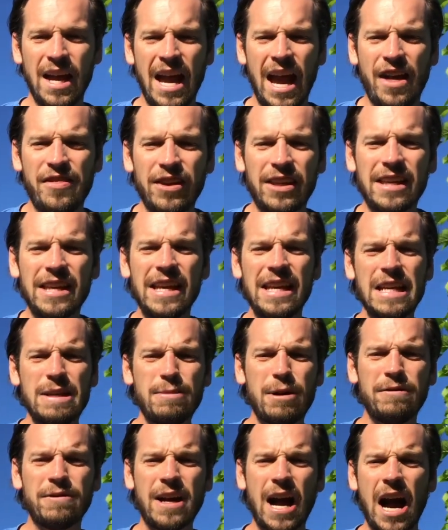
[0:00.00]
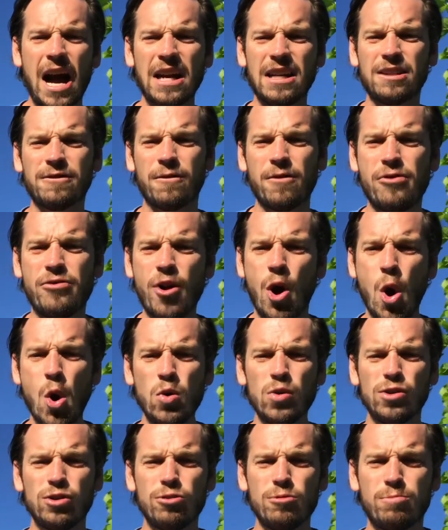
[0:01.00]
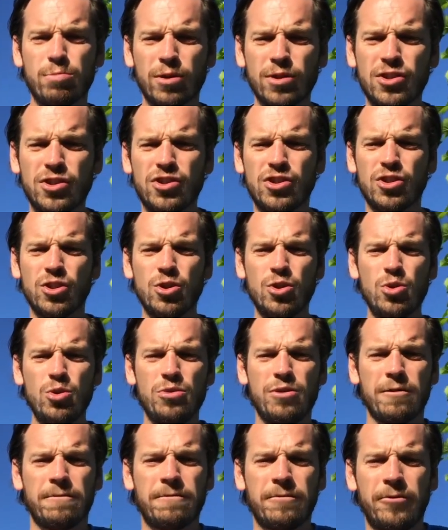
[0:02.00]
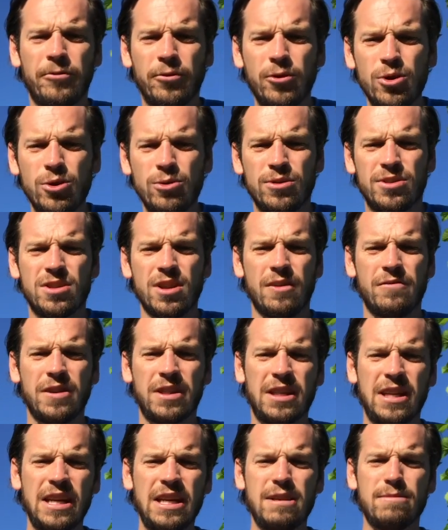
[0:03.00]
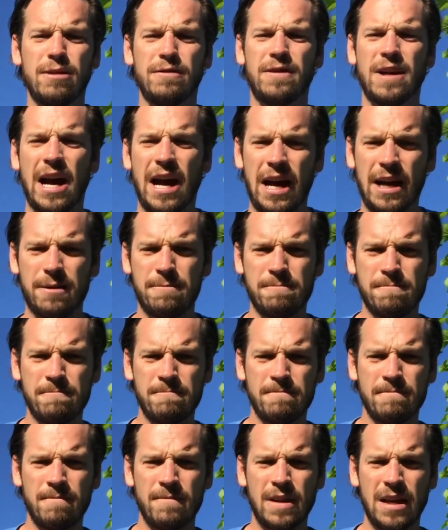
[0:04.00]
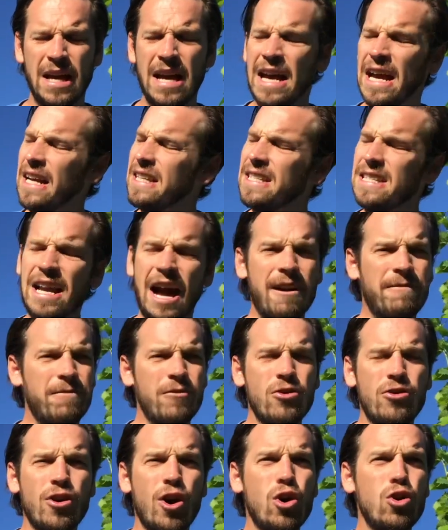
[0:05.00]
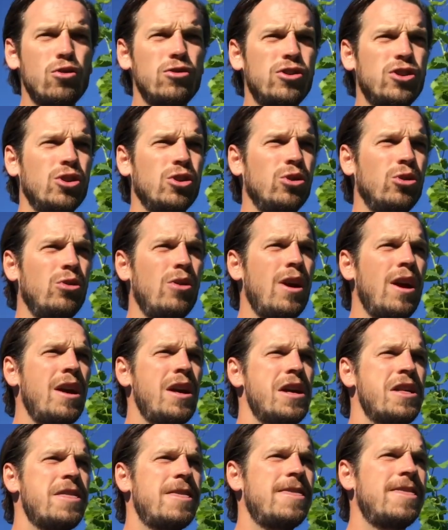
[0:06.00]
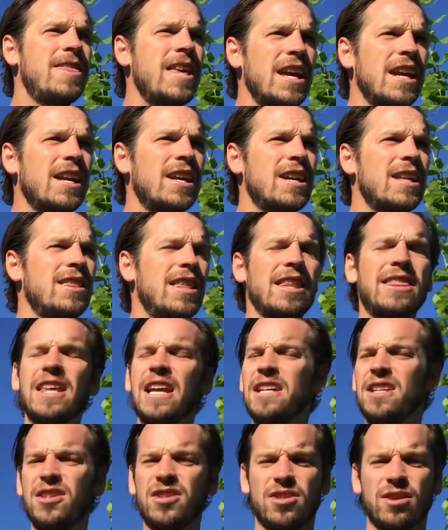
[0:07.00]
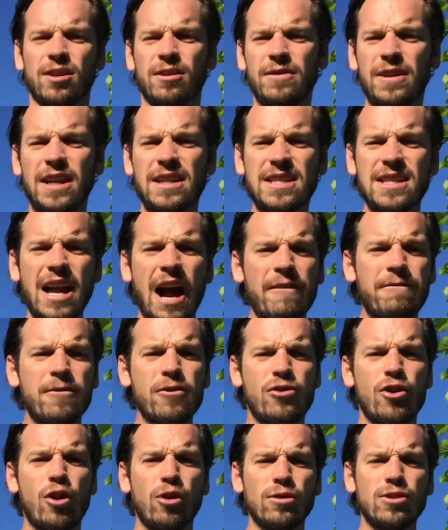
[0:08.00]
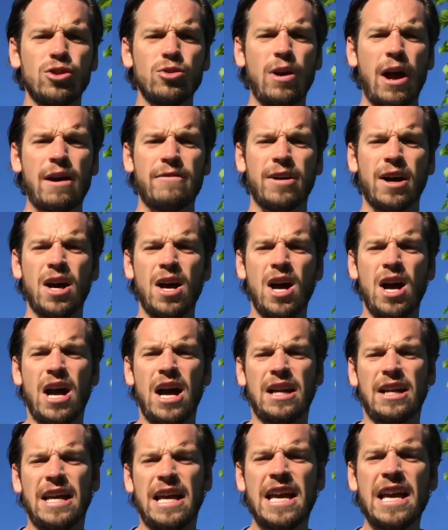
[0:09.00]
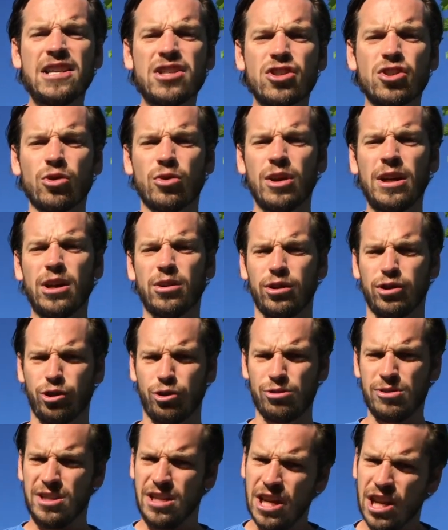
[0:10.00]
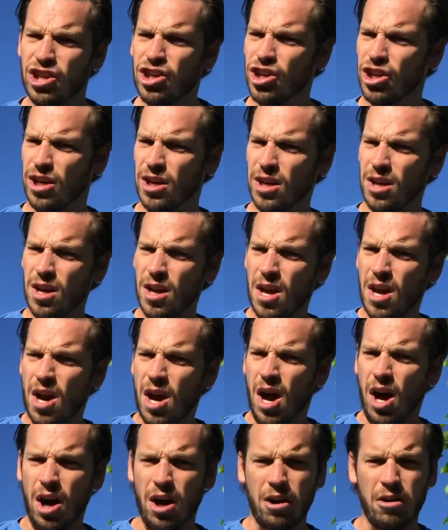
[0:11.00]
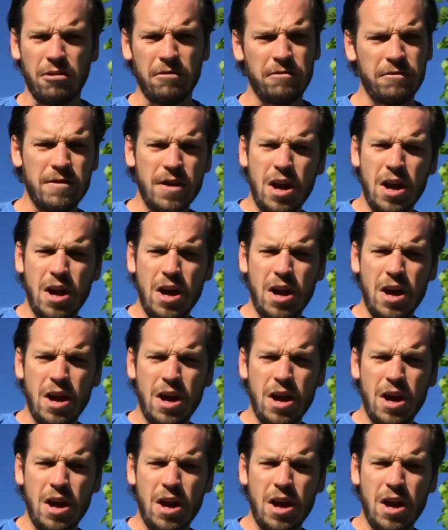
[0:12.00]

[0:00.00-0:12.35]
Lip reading: And the kingdom of God is for those who pursue the fruits of the kingdom of God. It's not for those who think that they deserve it. It's not for those who have a history or tradition of